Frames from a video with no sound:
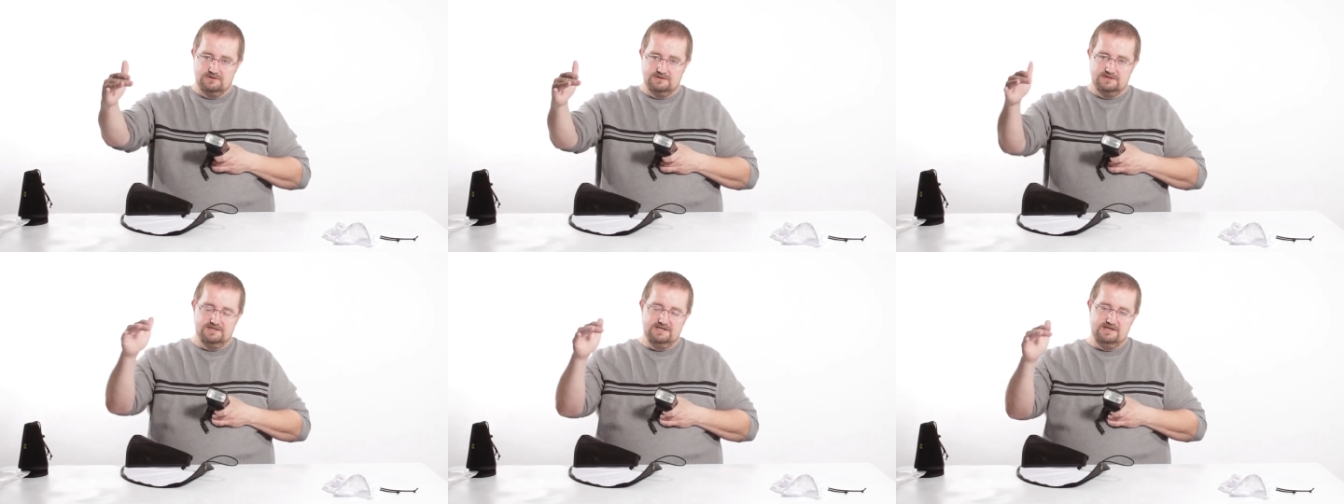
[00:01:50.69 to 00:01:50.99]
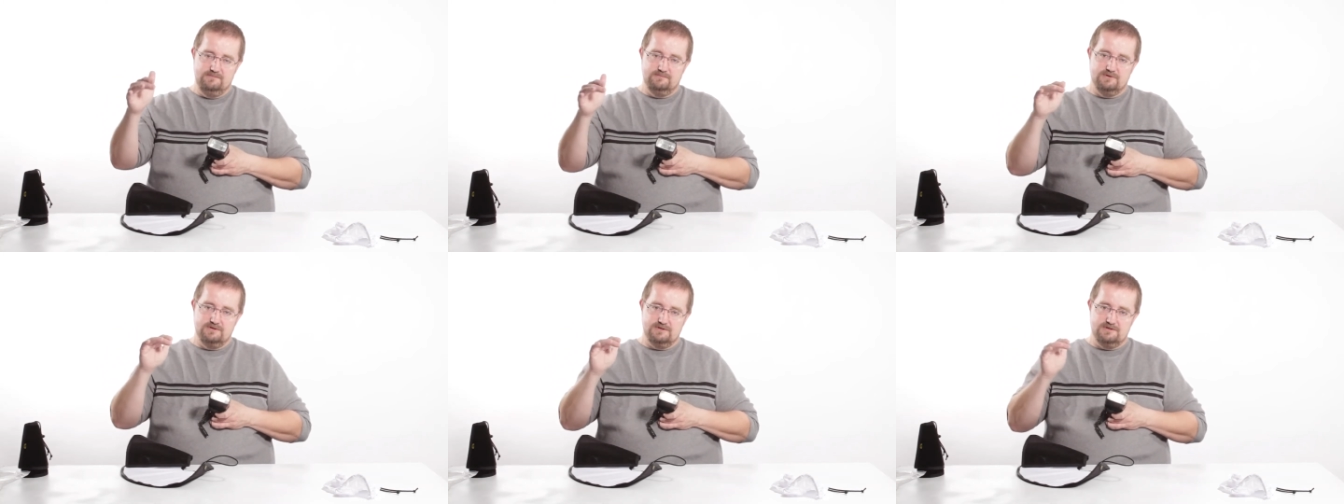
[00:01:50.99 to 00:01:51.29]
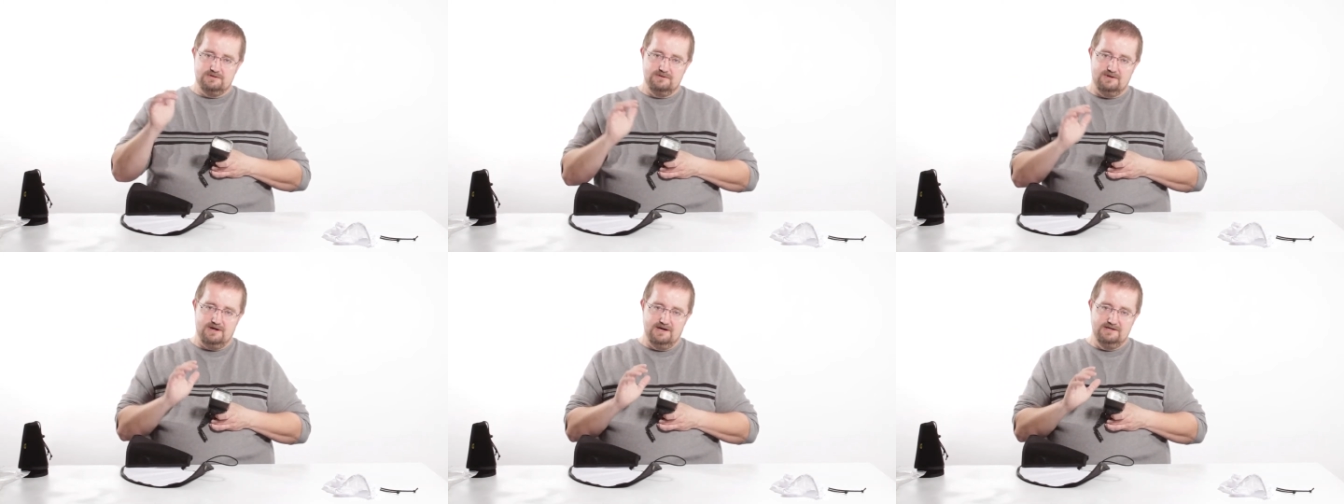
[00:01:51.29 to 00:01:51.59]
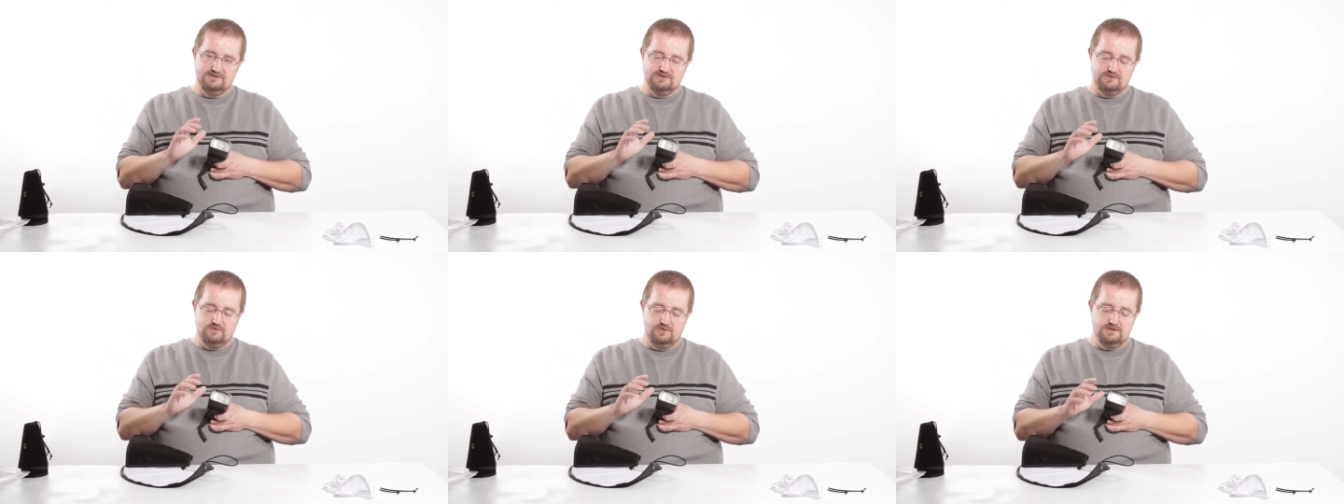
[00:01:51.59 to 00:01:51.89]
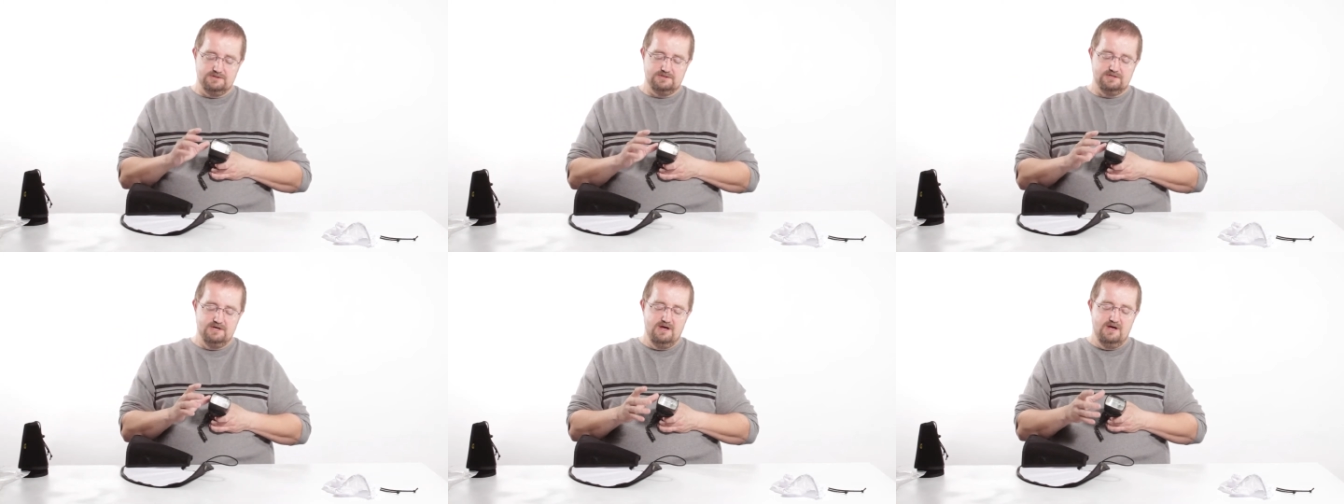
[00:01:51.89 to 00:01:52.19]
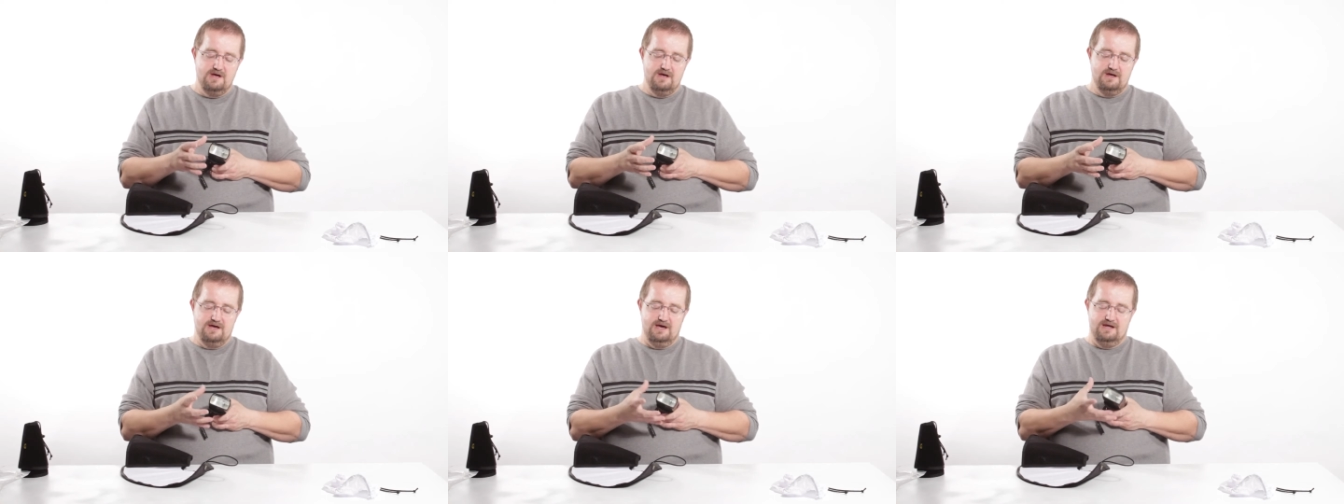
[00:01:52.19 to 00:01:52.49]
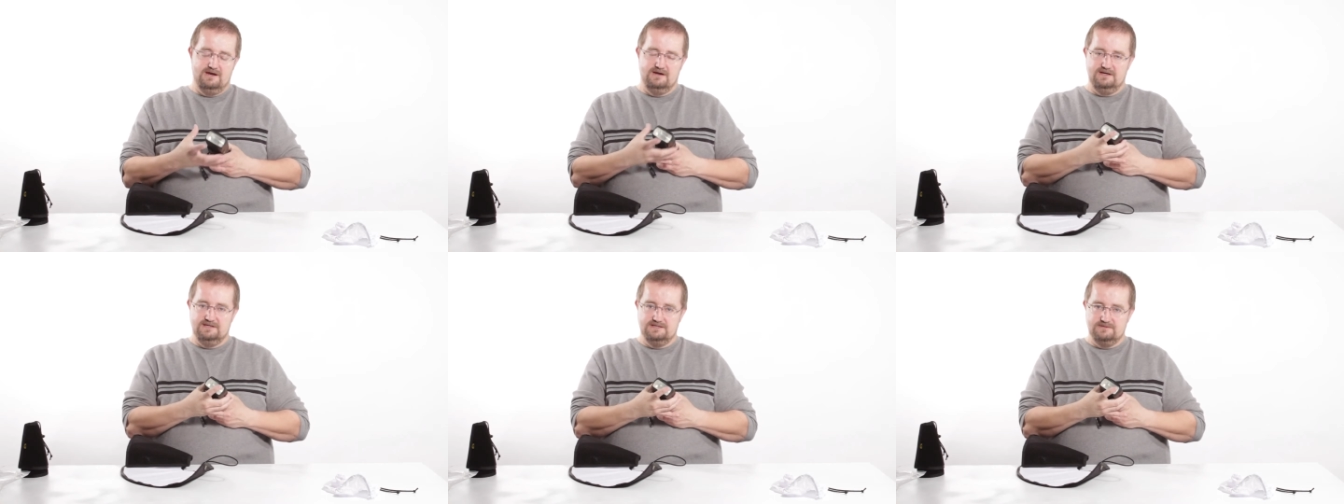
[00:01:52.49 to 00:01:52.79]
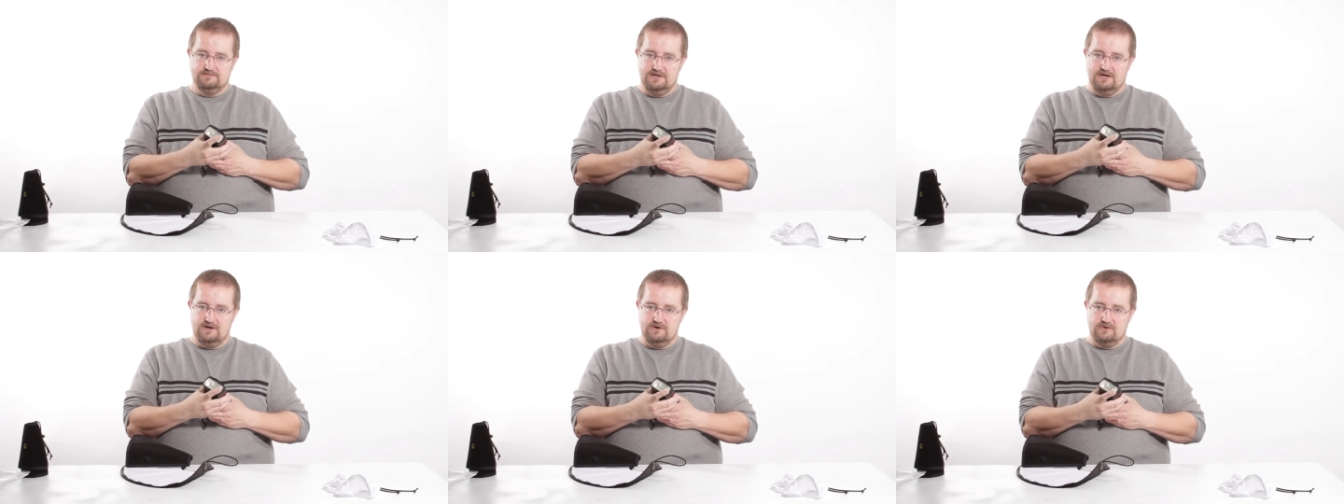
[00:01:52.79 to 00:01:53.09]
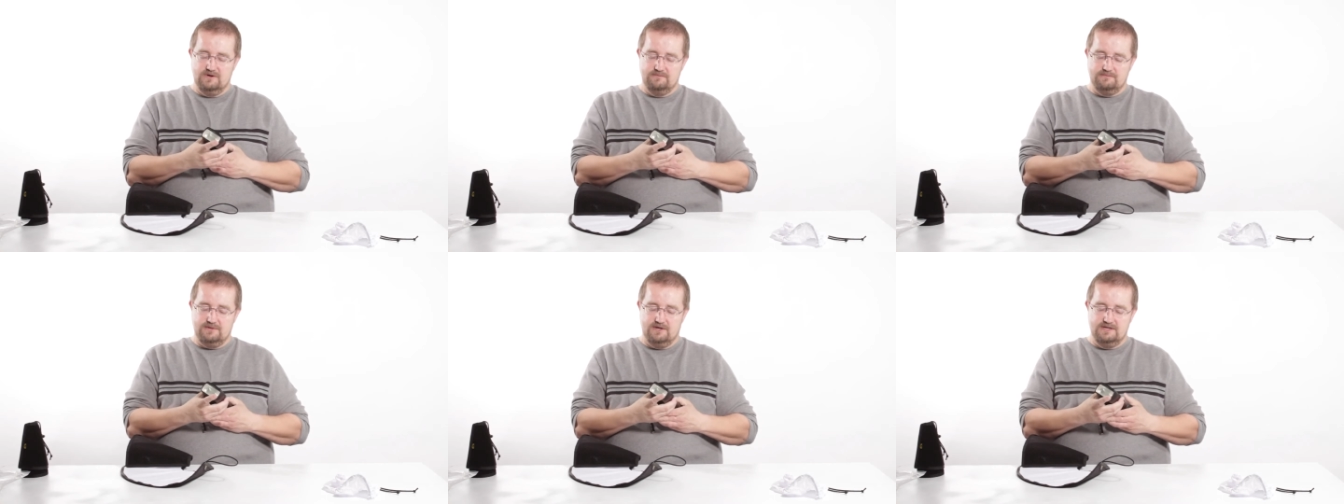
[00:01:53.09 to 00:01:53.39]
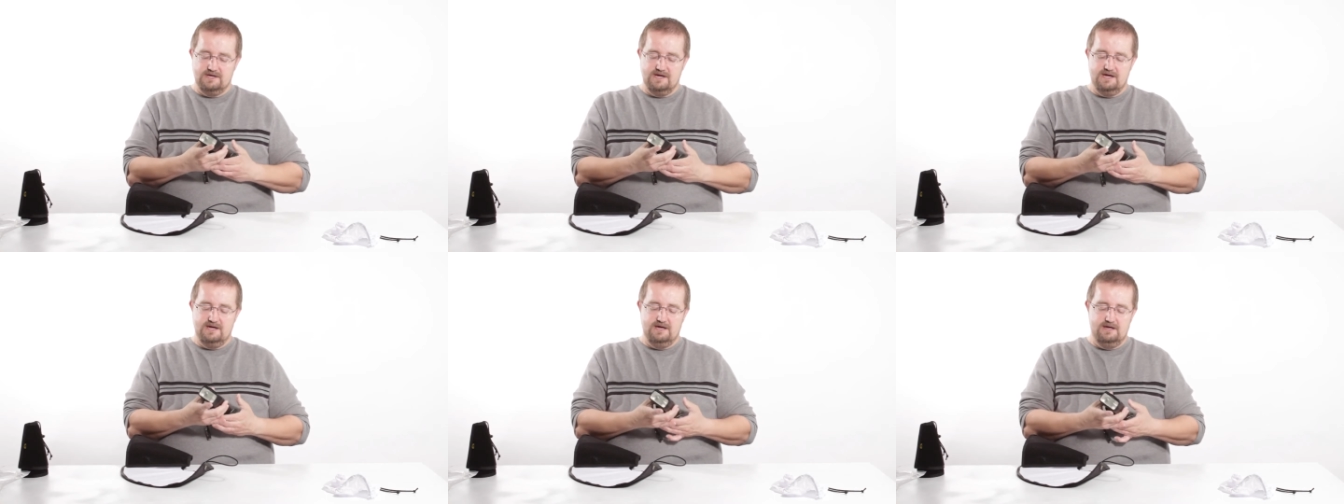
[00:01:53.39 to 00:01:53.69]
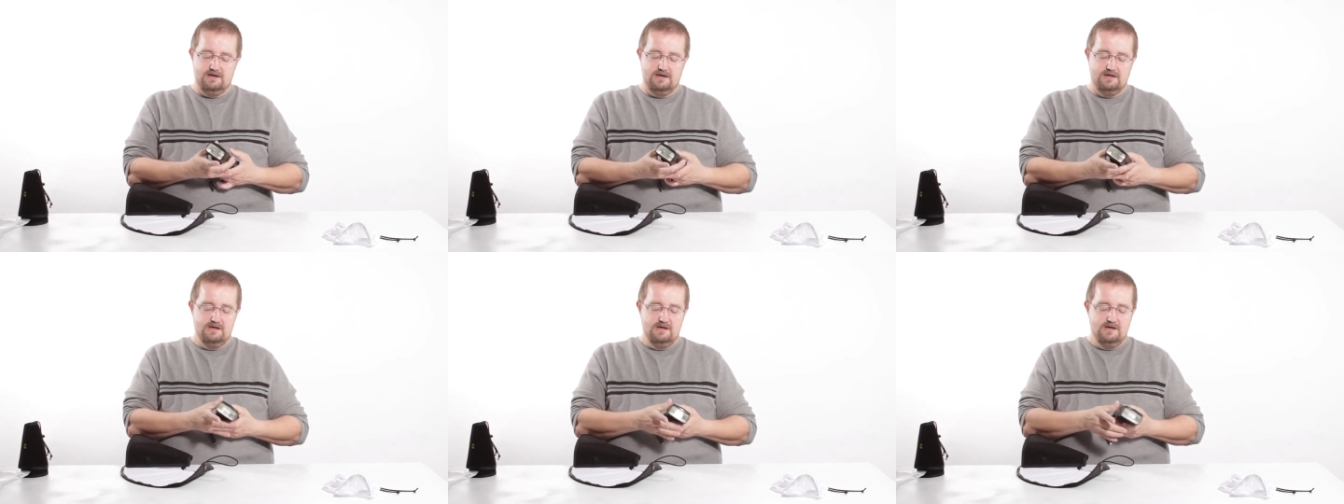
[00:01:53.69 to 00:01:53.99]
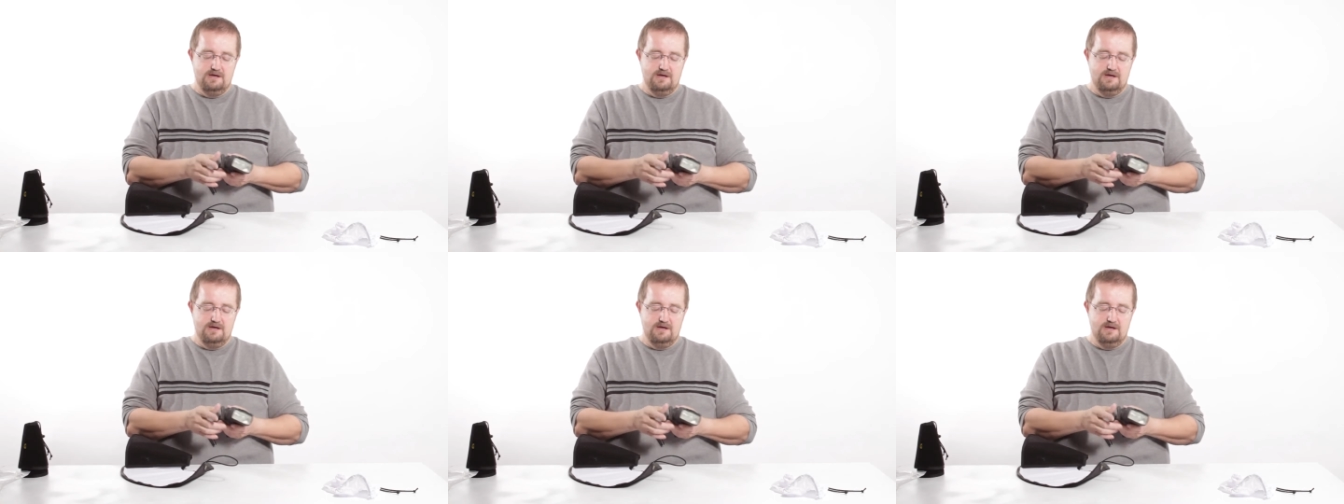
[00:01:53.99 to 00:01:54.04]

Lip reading: deeper light source and it needs a better grip on the head.